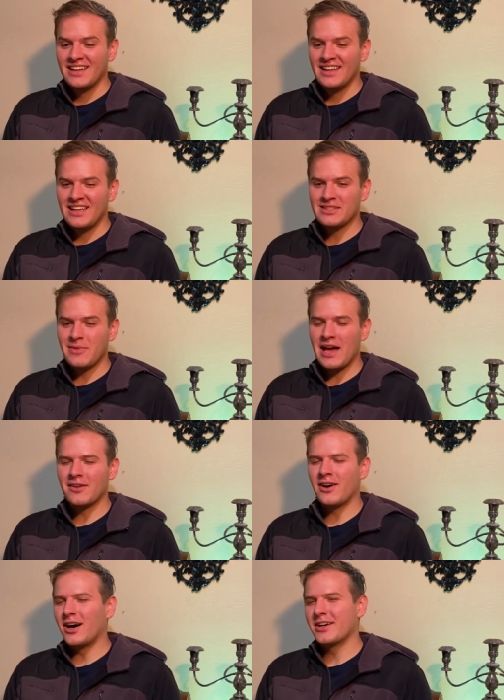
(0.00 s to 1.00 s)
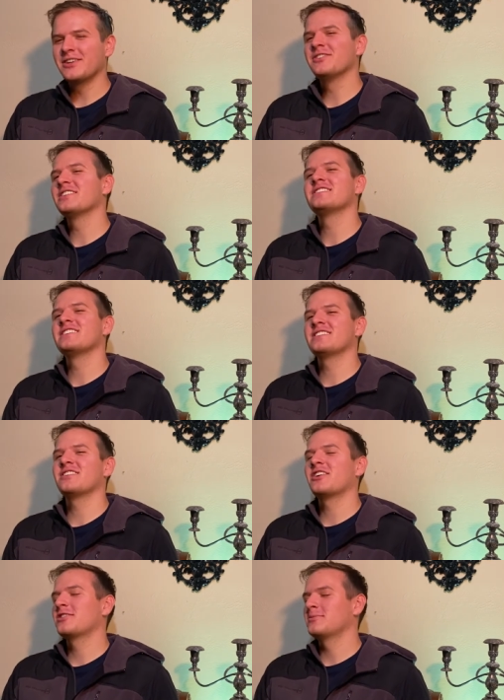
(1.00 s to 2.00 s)
he's a man of honor who does
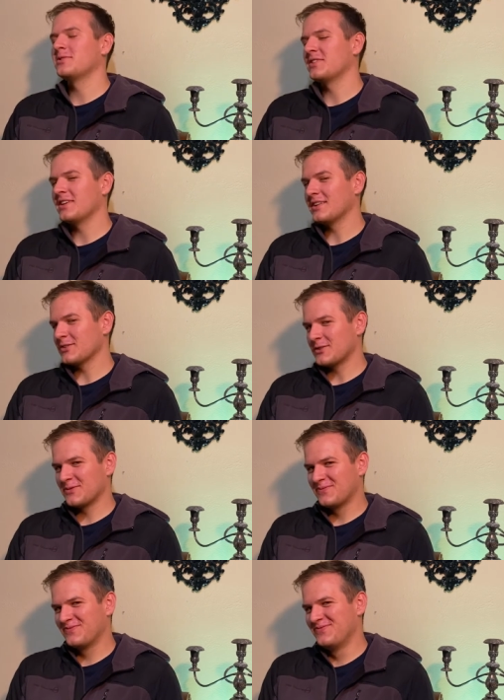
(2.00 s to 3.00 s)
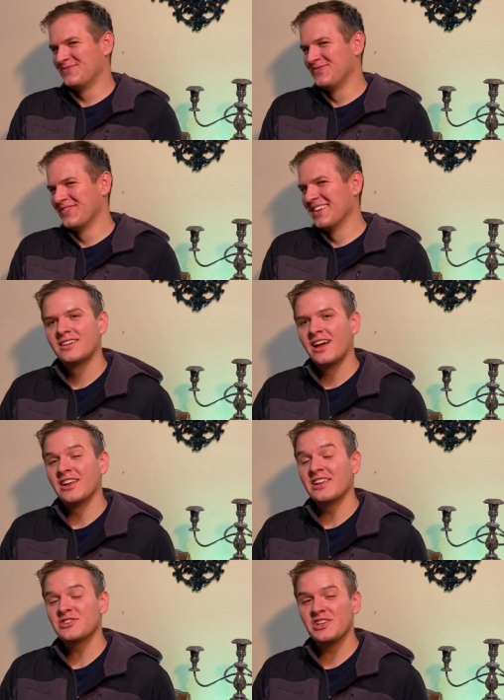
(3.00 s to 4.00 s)
dishonorable things. I
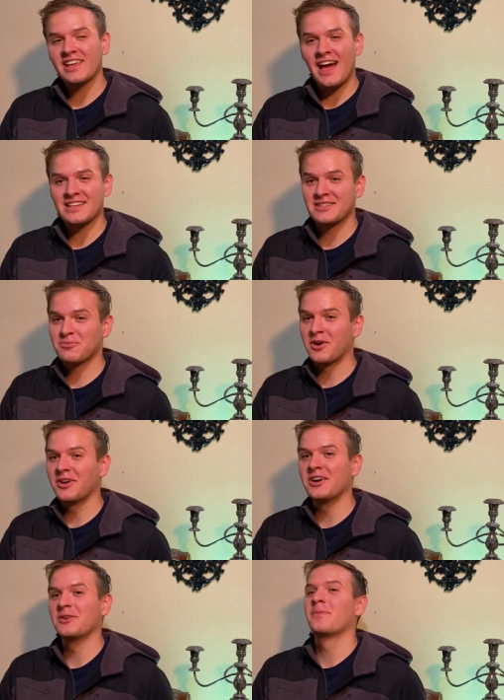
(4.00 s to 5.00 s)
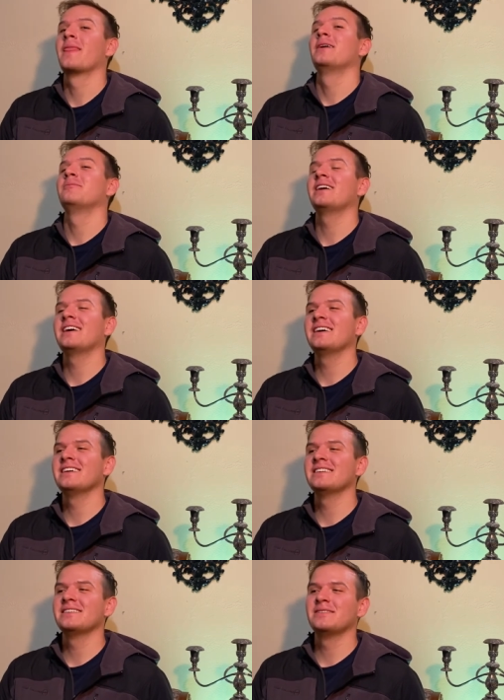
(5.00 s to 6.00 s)
initially cast as Perot,
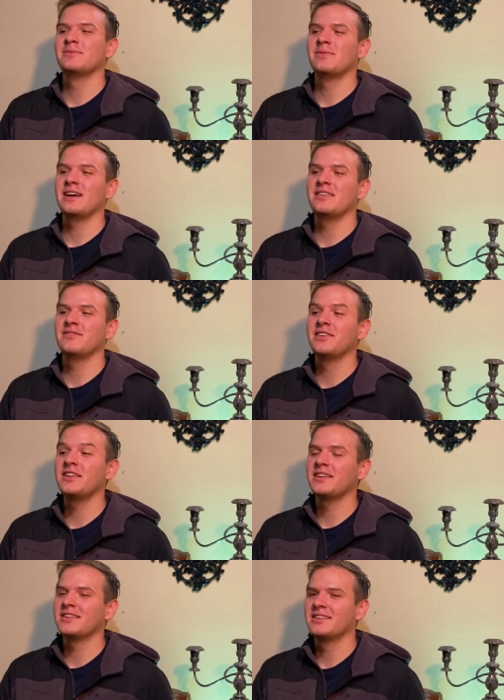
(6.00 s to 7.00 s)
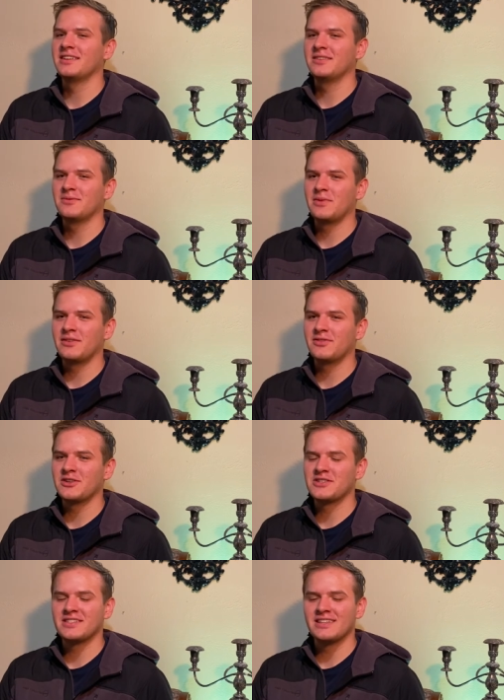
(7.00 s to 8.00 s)
my my villain in my
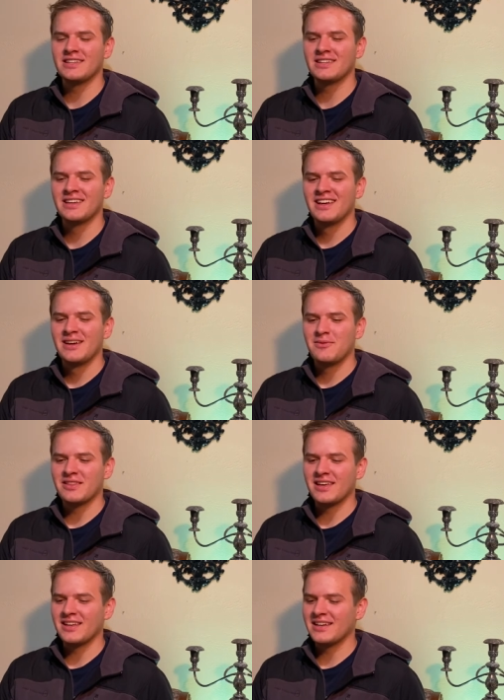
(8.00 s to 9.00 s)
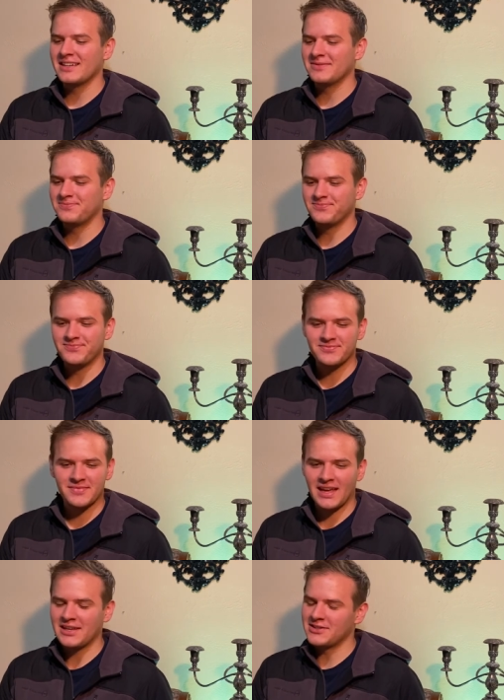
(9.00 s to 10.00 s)
first scene, but then um,
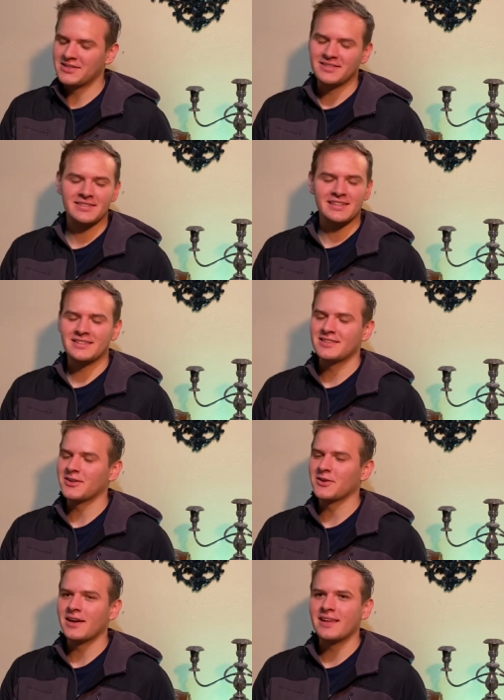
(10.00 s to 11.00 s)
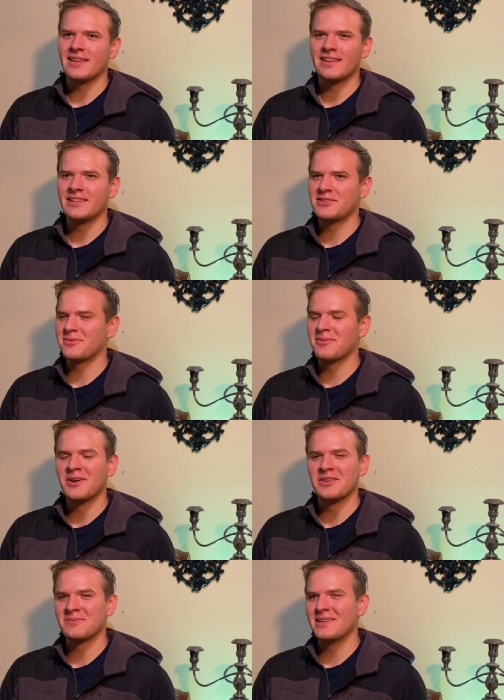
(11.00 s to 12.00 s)
I just did so great that they just
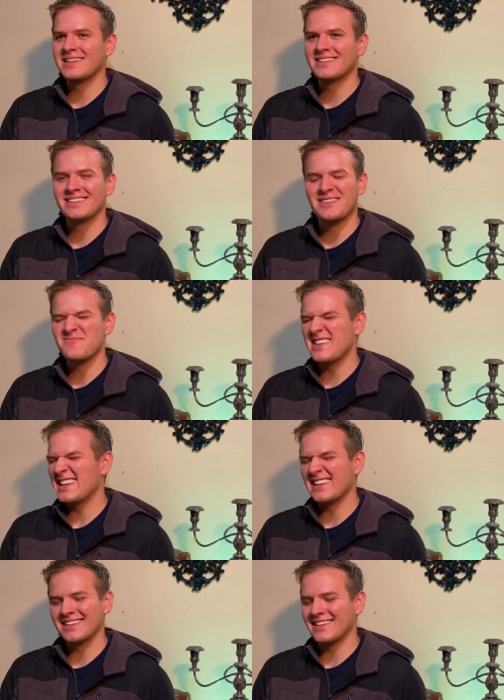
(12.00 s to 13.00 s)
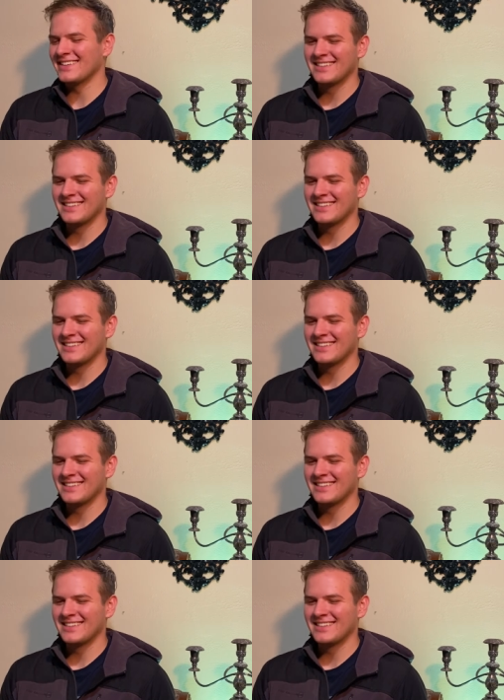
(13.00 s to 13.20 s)
promoted me immediately.